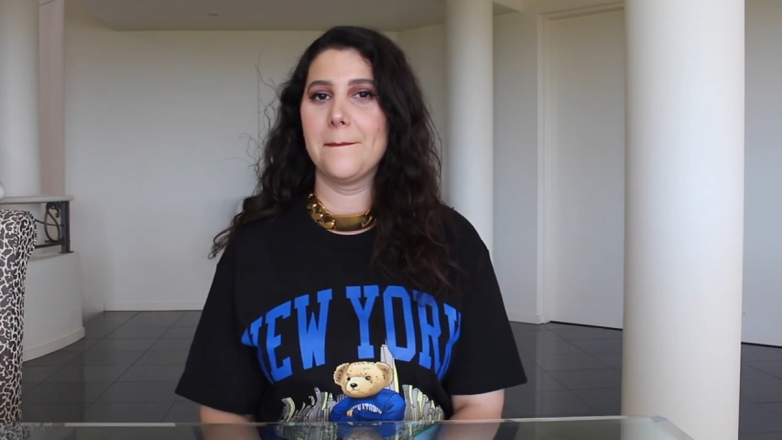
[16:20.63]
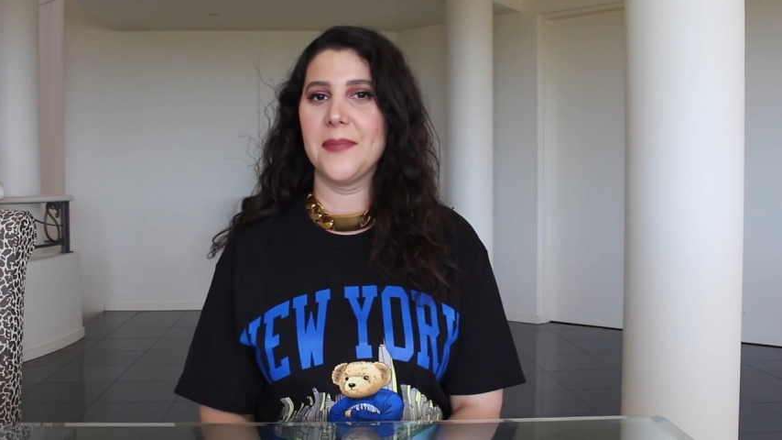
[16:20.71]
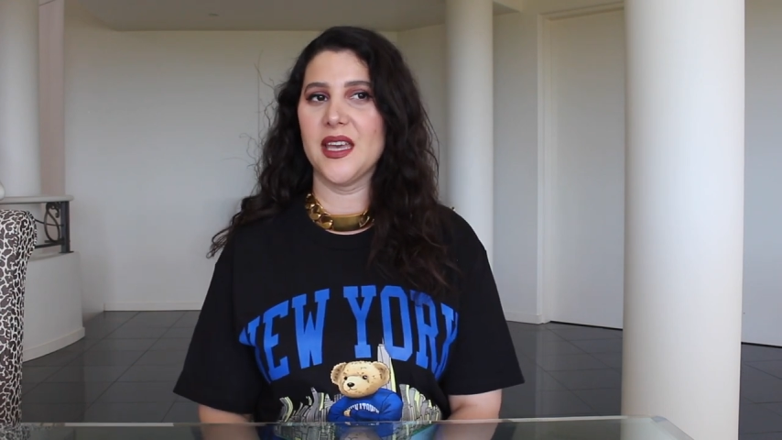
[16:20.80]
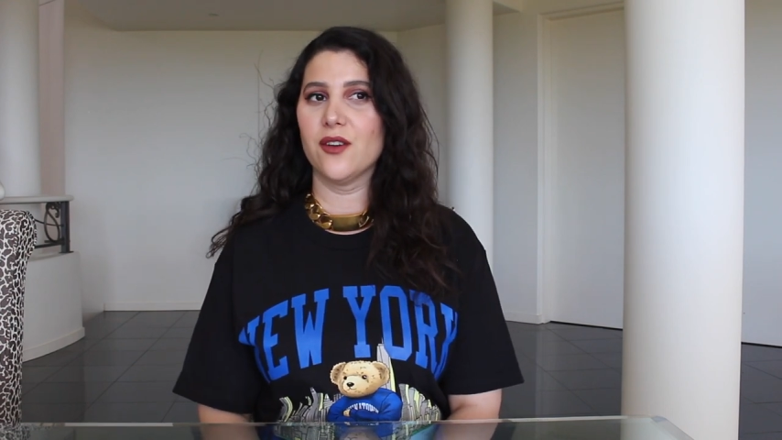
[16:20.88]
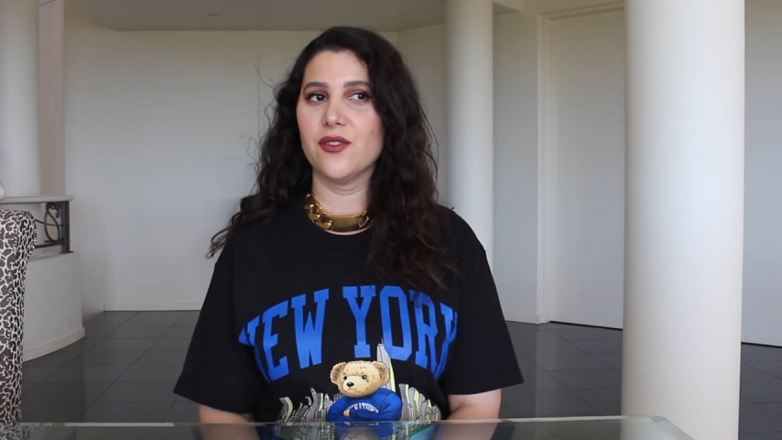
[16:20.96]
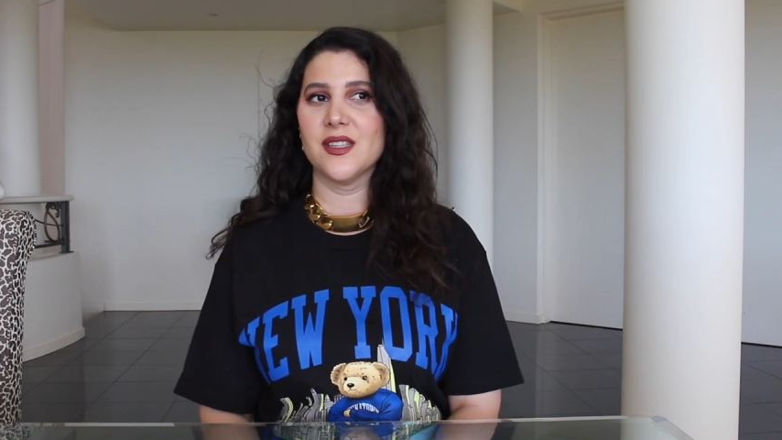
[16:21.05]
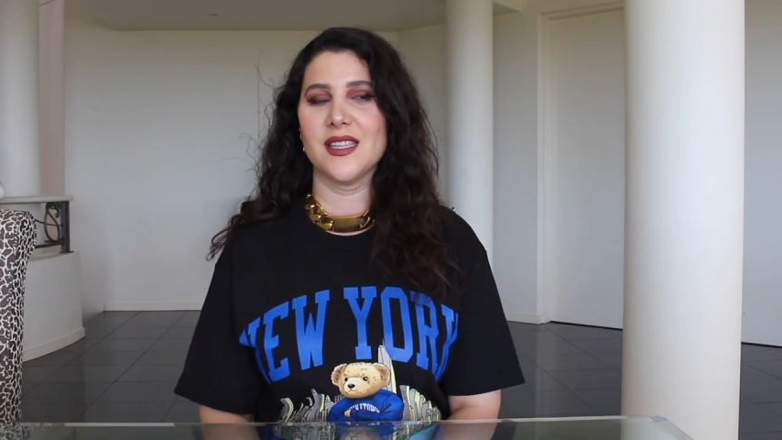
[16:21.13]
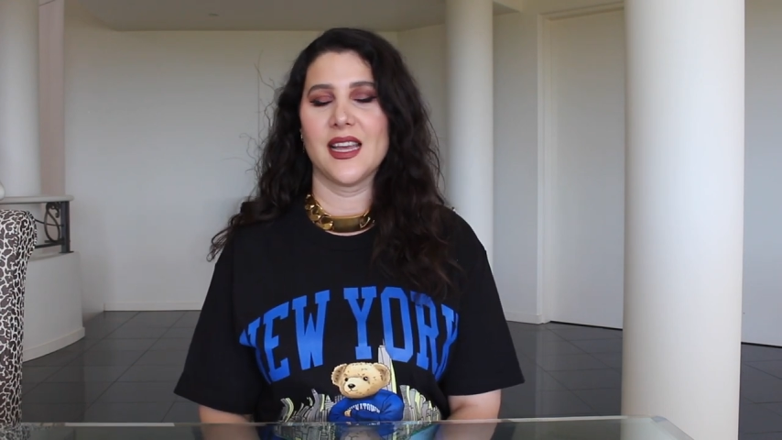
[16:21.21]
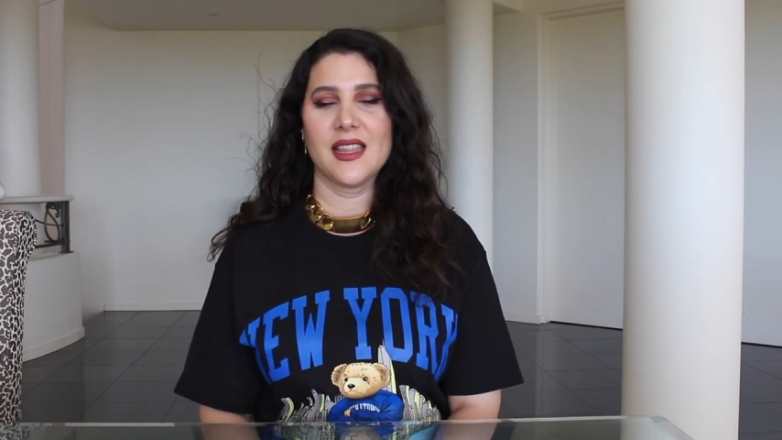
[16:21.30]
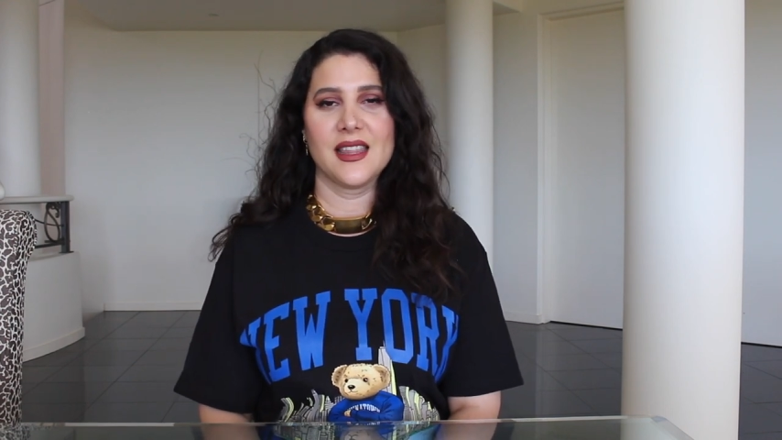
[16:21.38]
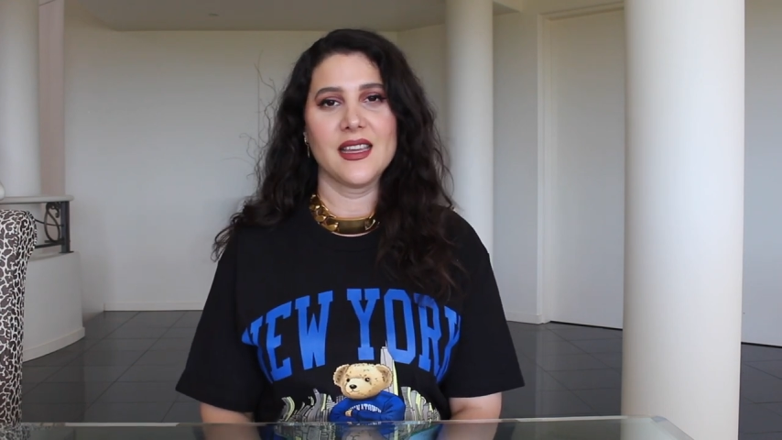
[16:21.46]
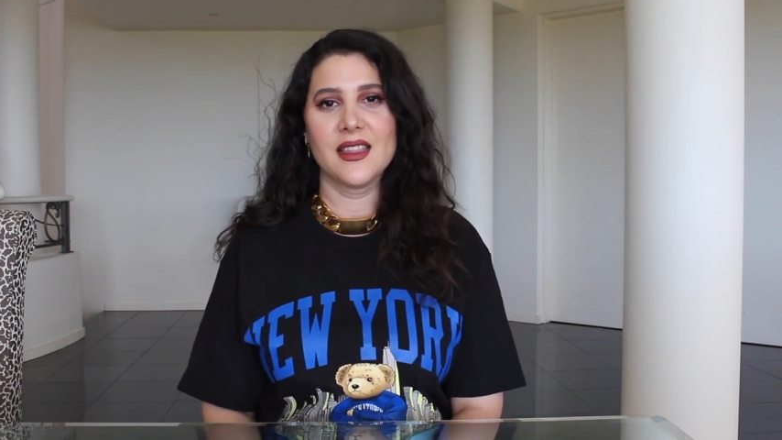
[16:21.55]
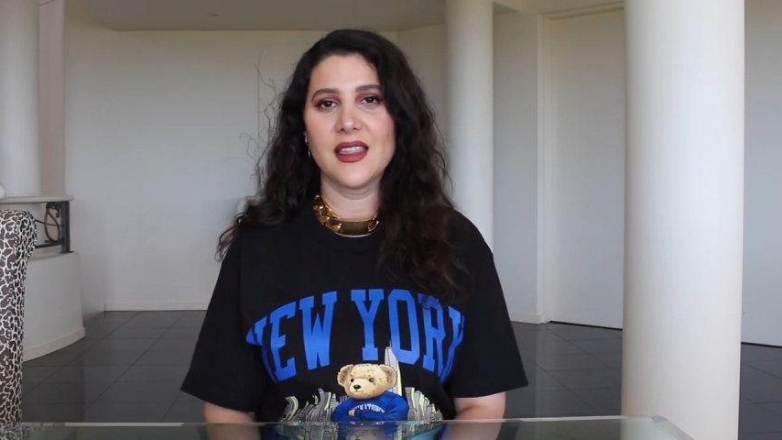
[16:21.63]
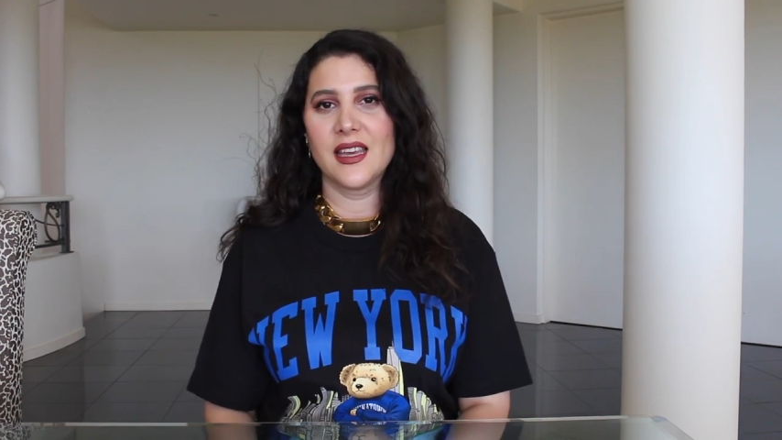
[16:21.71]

because I think